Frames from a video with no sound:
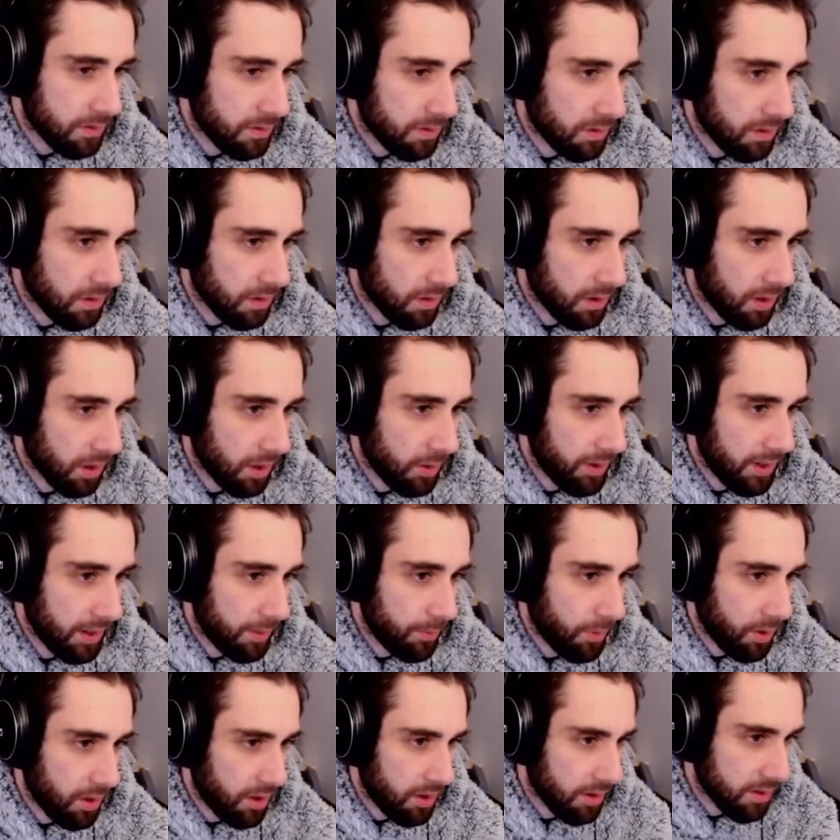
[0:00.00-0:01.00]

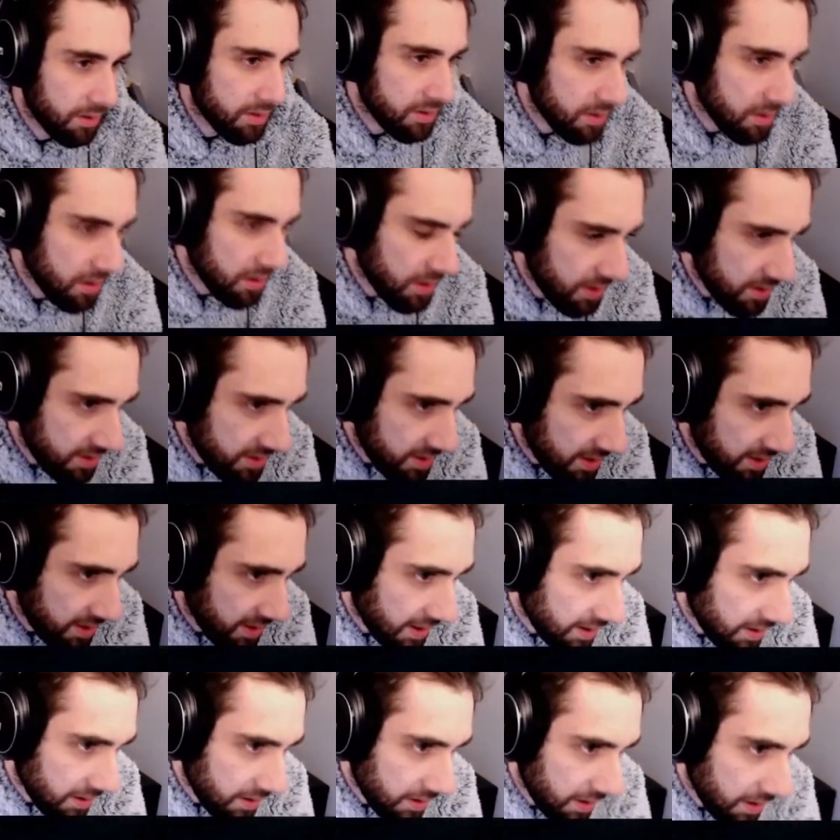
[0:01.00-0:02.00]
glowing mask. Can you see
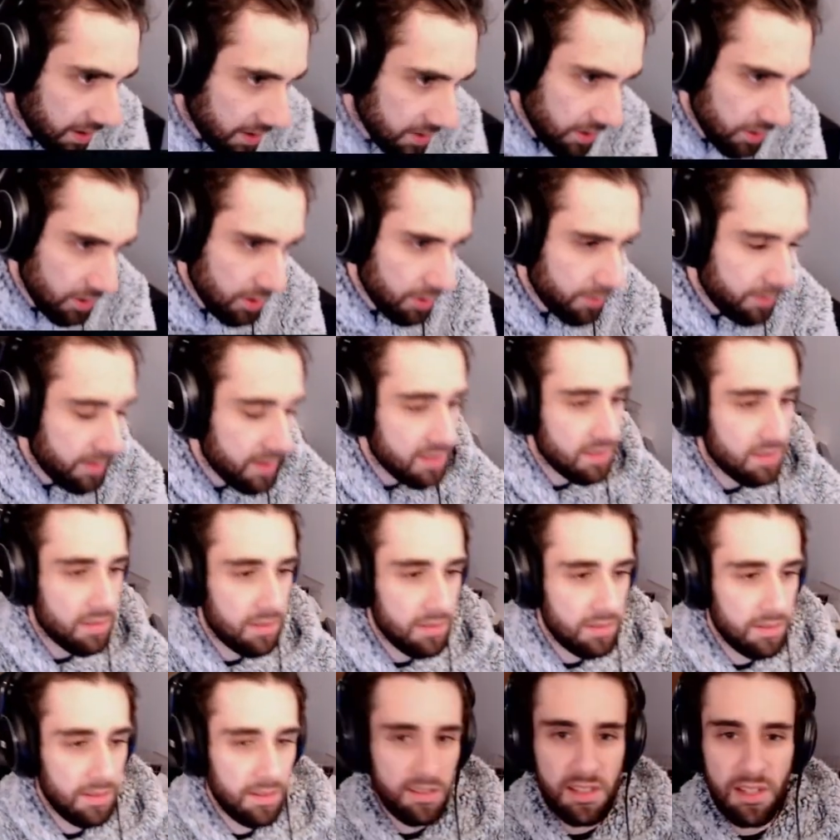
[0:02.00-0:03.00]
that? I don't know if it's
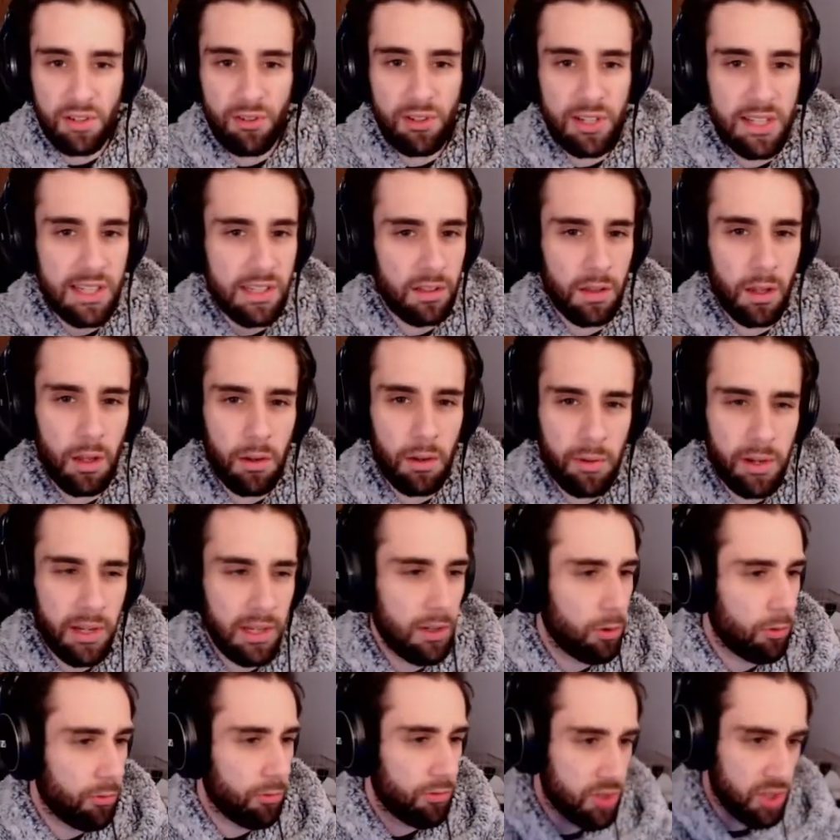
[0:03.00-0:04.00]
necessarily
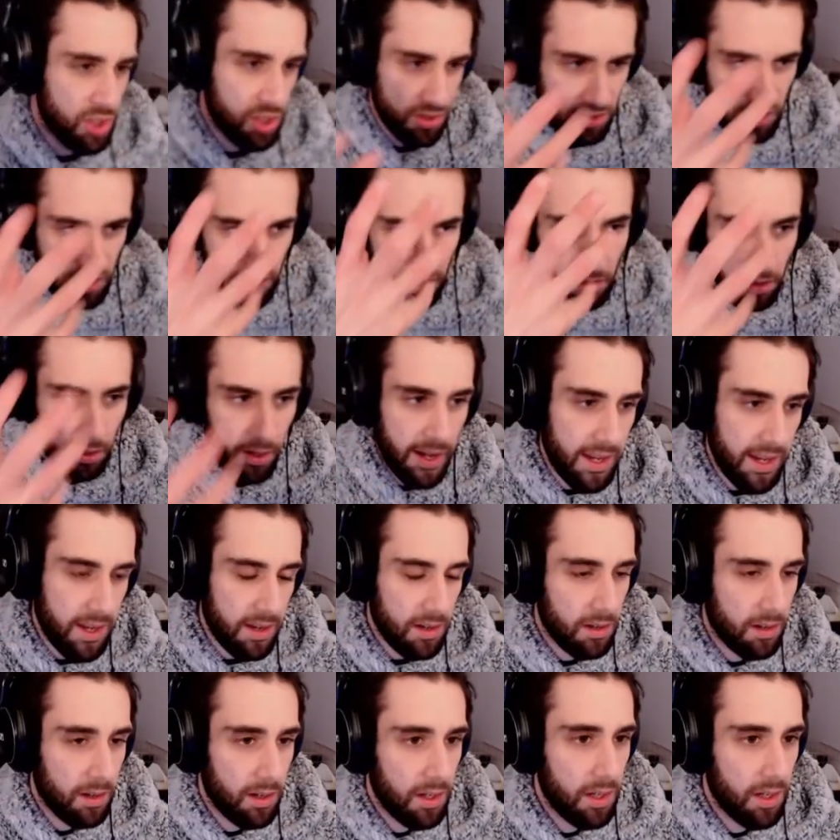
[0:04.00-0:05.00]
glowing or if it's just the
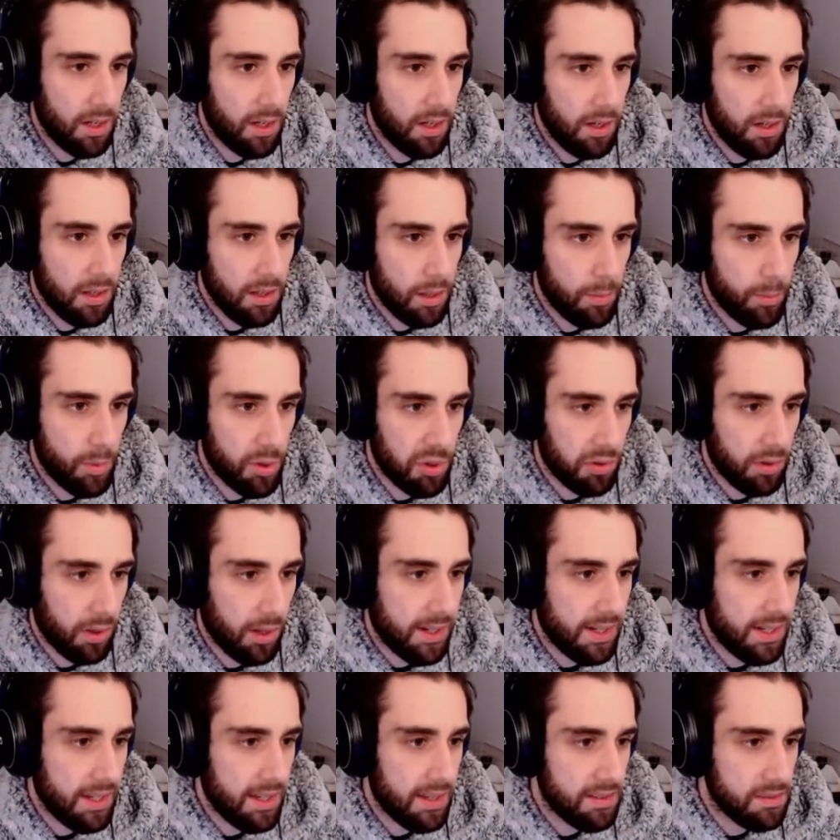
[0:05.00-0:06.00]
light, the
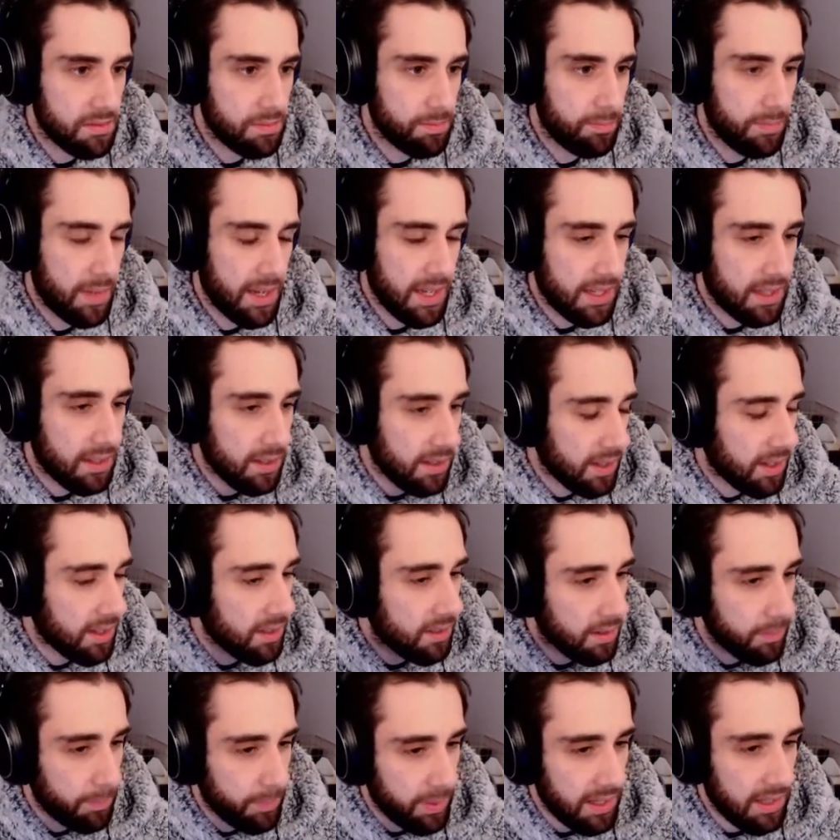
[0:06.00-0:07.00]
moonlight is making it
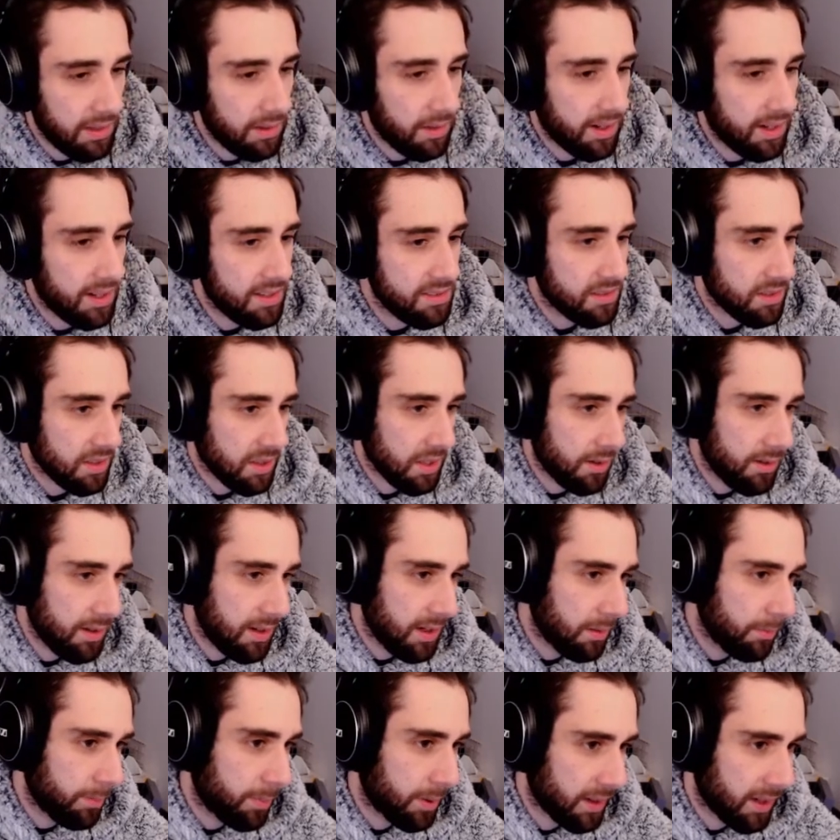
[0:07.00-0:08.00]
appear like it's
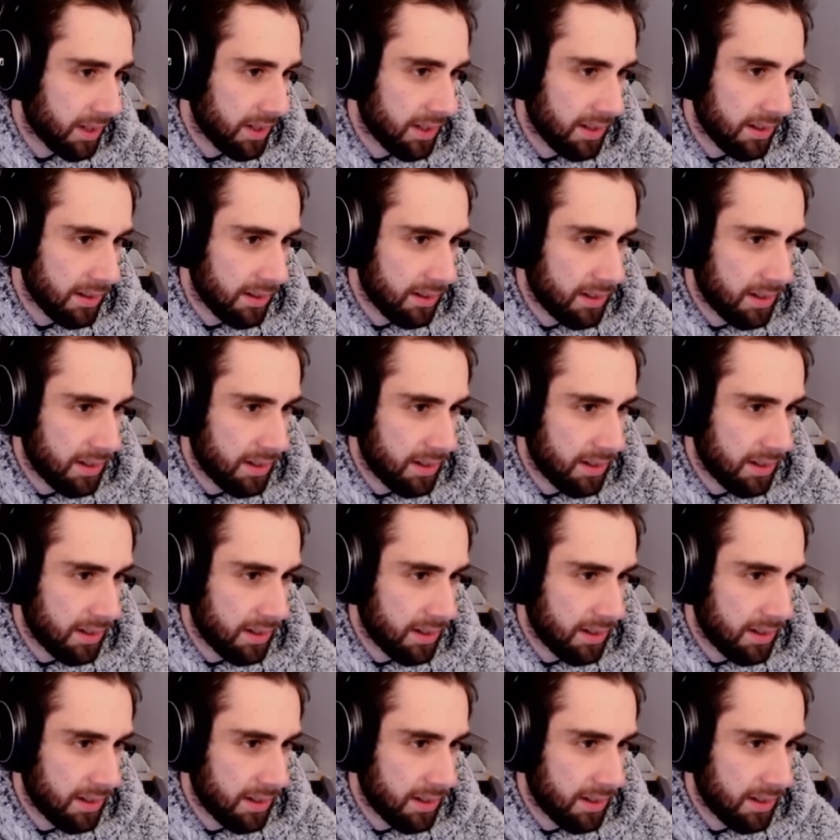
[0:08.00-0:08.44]
glowing, but